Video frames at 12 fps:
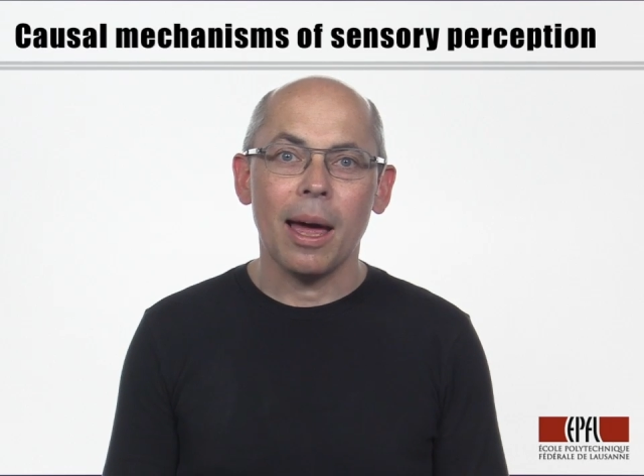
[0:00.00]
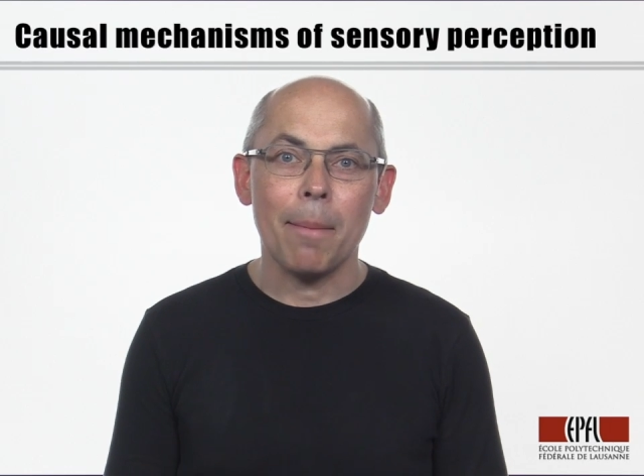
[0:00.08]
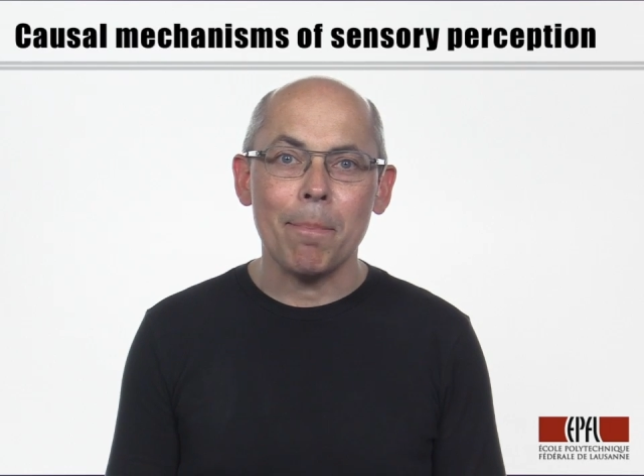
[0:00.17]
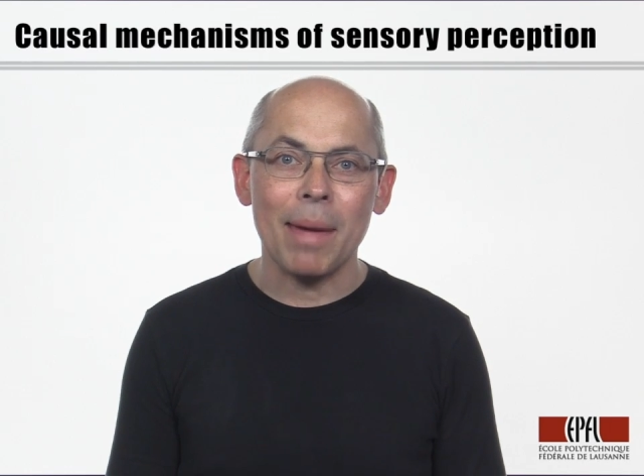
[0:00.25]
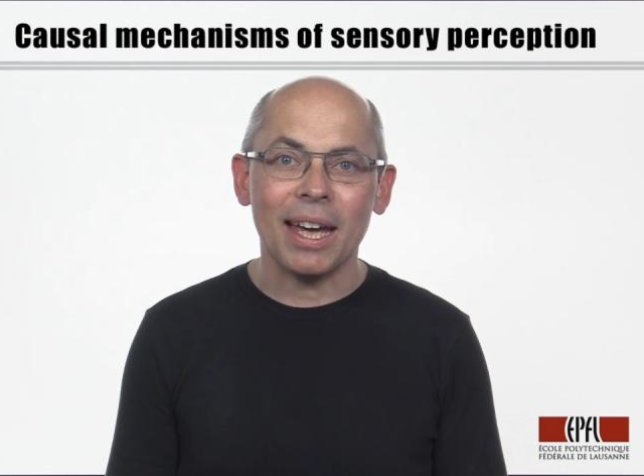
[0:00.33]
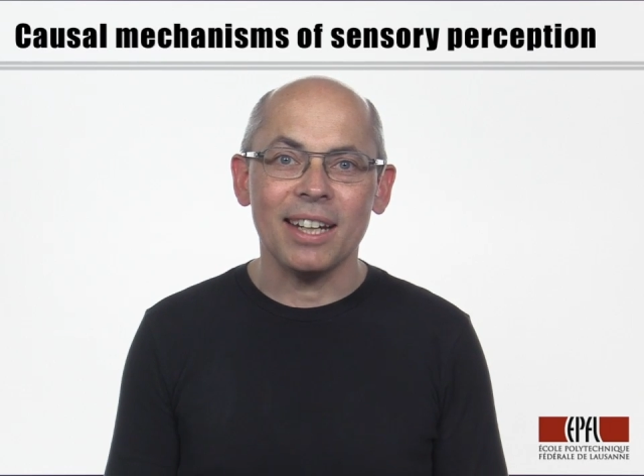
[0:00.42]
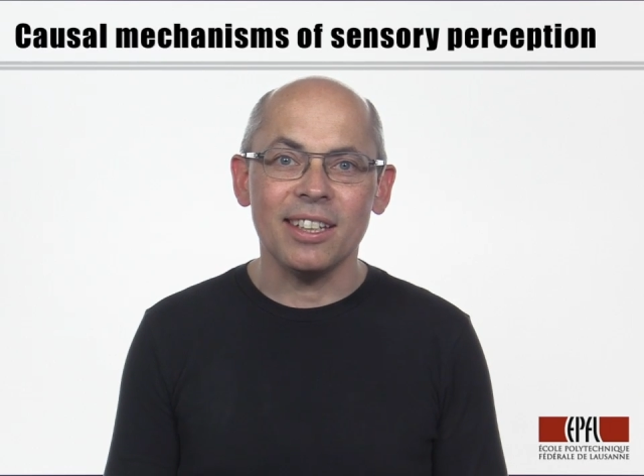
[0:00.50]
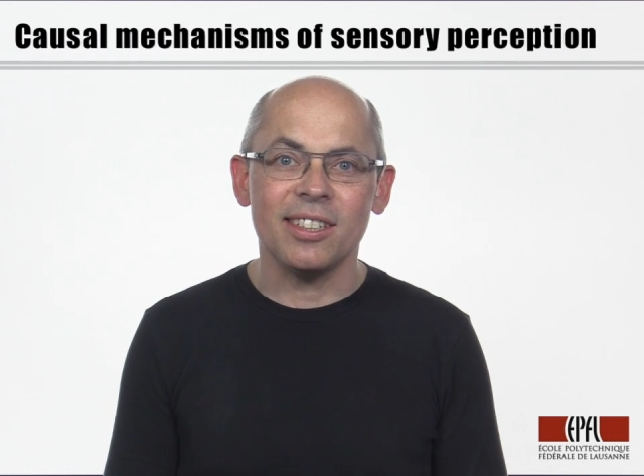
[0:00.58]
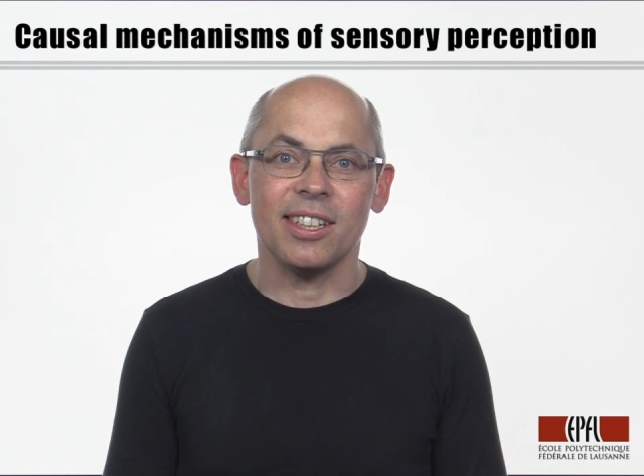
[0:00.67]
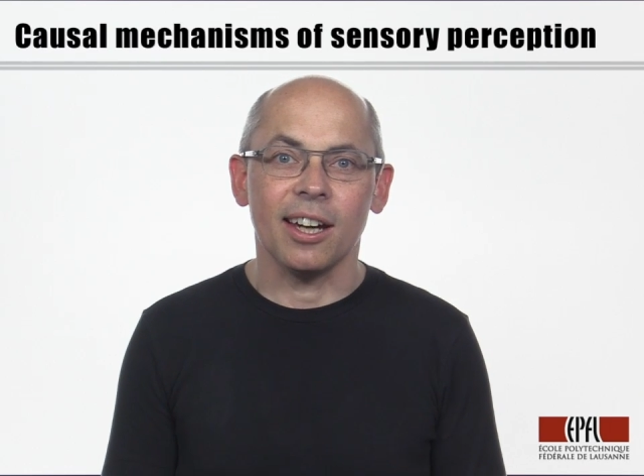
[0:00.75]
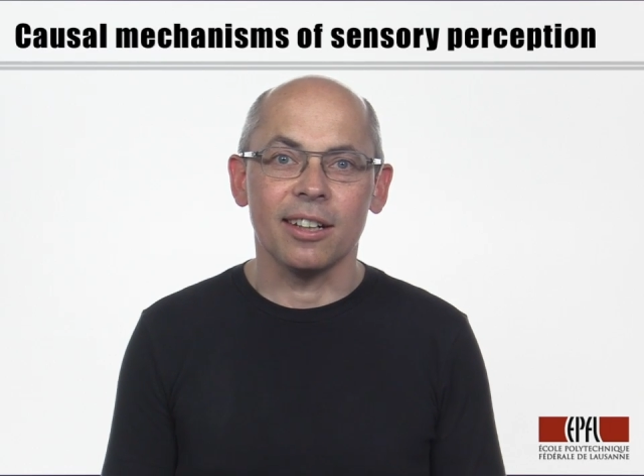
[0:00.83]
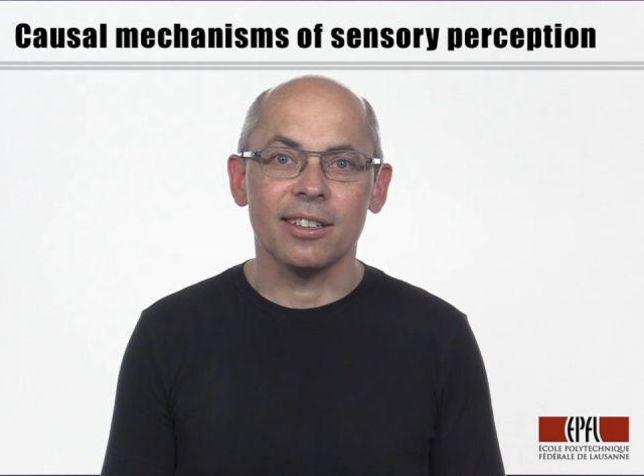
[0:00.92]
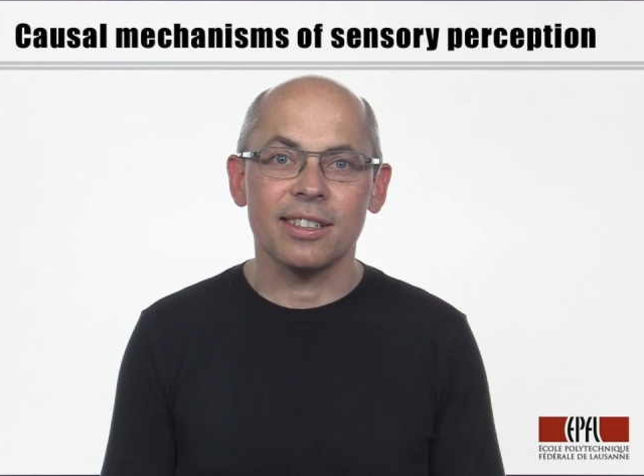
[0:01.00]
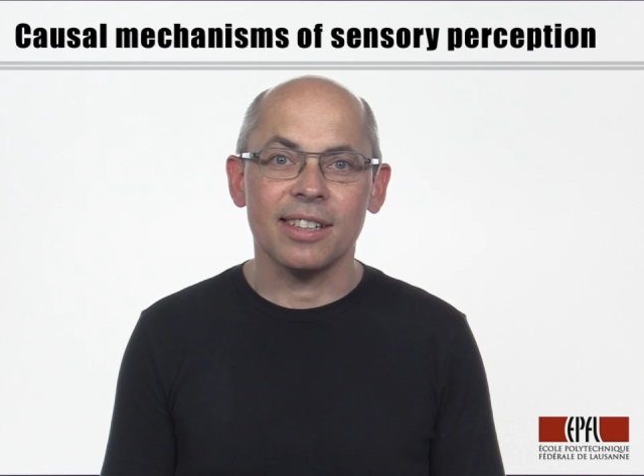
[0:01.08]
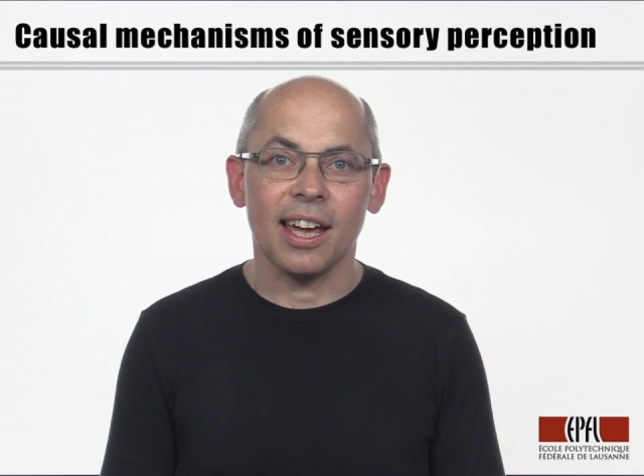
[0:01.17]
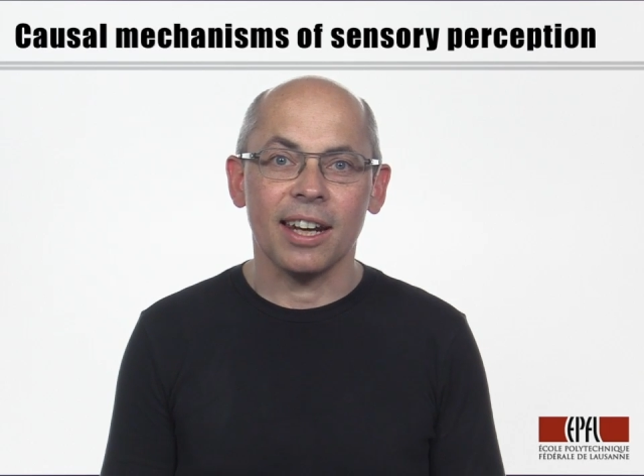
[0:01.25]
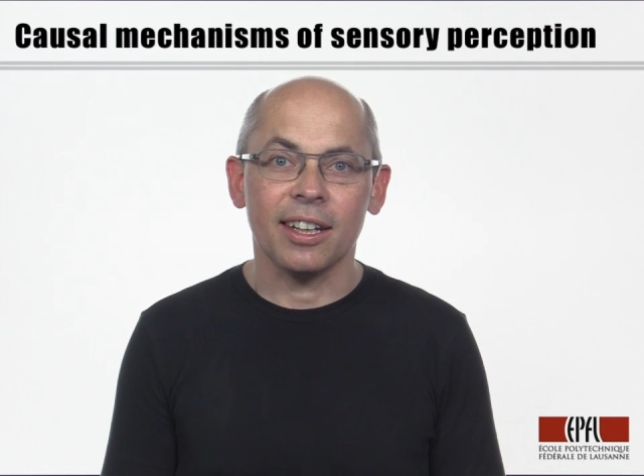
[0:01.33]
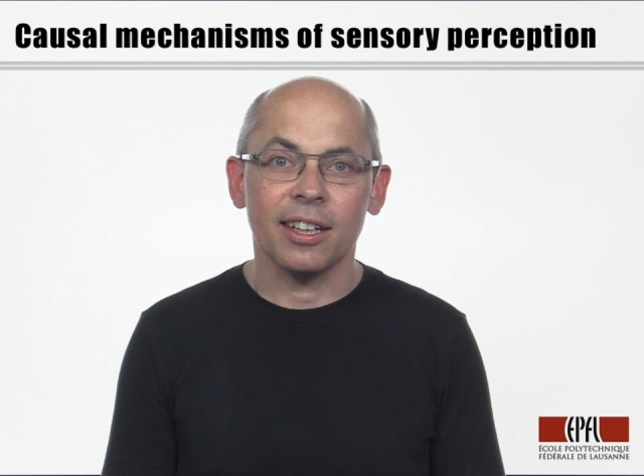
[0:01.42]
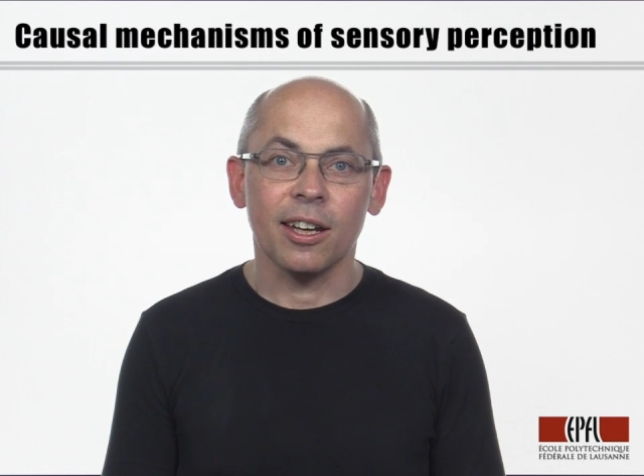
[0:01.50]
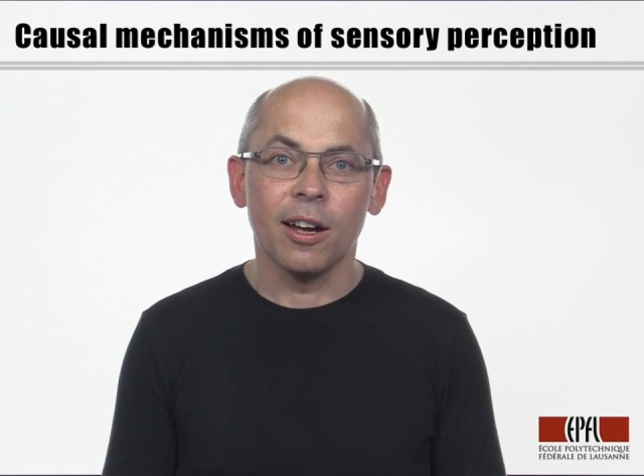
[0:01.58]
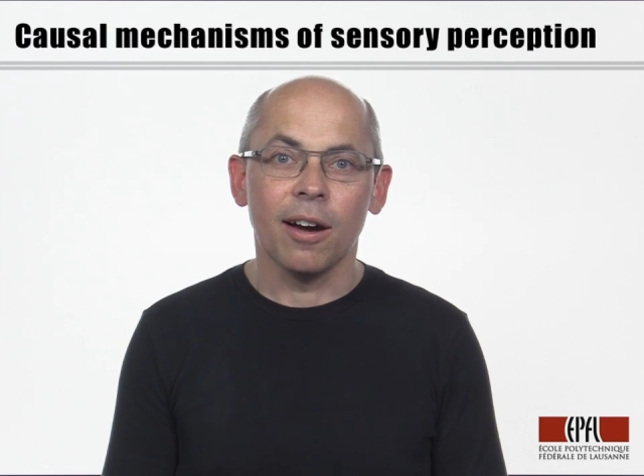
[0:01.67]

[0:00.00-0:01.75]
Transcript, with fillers: and mechanistic understanding